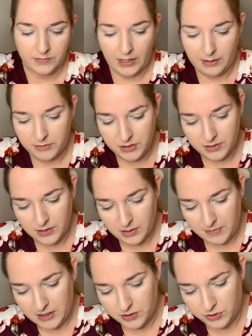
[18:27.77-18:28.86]
I'm just gonna
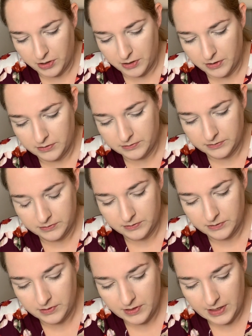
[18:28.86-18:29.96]
make sure
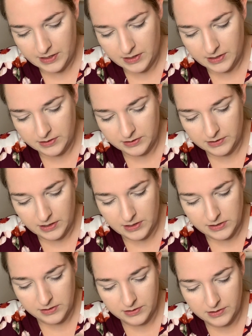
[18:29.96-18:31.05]
that this
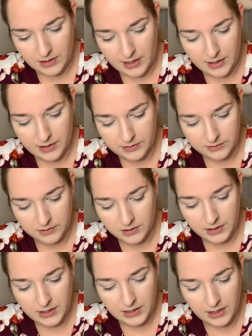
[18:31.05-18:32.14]
is
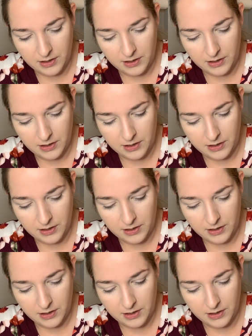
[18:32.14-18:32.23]
clean.